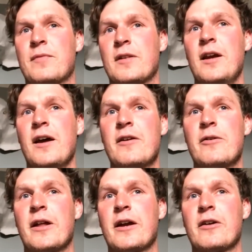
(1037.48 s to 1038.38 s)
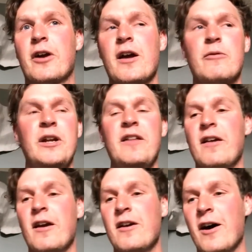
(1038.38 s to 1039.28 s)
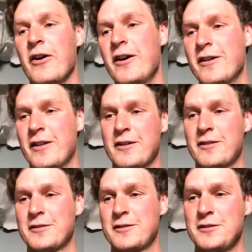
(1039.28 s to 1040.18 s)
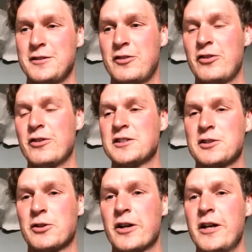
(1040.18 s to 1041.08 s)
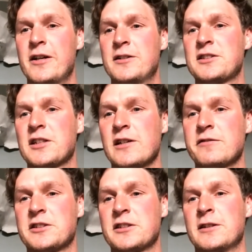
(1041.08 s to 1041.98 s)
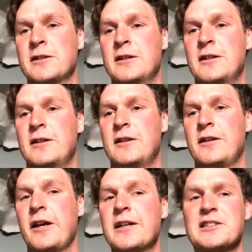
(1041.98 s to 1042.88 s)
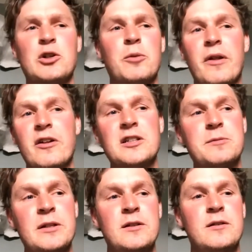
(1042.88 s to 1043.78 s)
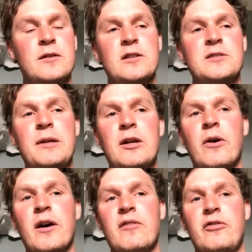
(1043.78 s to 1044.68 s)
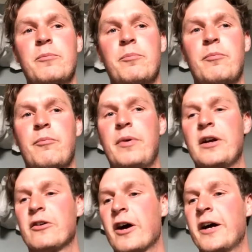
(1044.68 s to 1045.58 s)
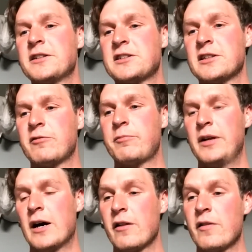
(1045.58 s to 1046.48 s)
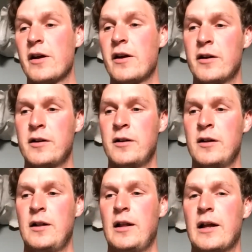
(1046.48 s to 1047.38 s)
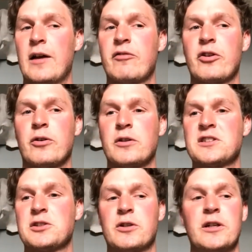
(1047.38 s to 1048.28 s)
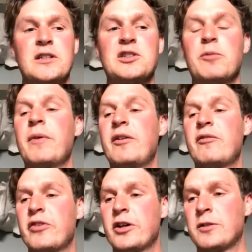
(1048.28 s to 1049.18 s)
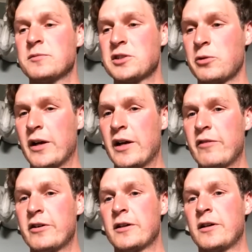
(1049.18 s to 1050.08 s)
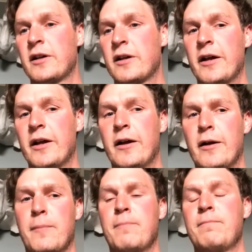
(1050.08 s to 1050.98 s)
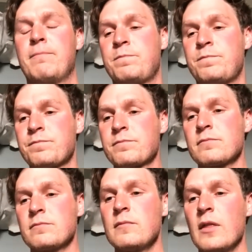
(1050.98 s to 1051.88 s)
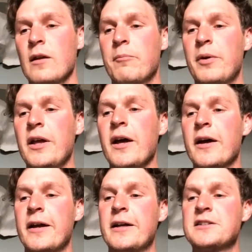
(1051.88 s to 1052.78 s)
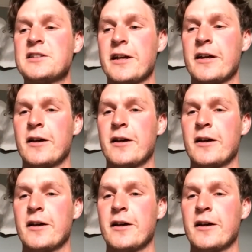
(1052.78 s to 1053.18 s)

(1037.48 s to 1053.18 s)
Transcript: yeah, they were like, okay, we need to get you out here and like do a story and stuff. So yeah, it's cool. But there's been quite a few big riders that have been out there and have told stories or made films or whatever. But yeah, it is like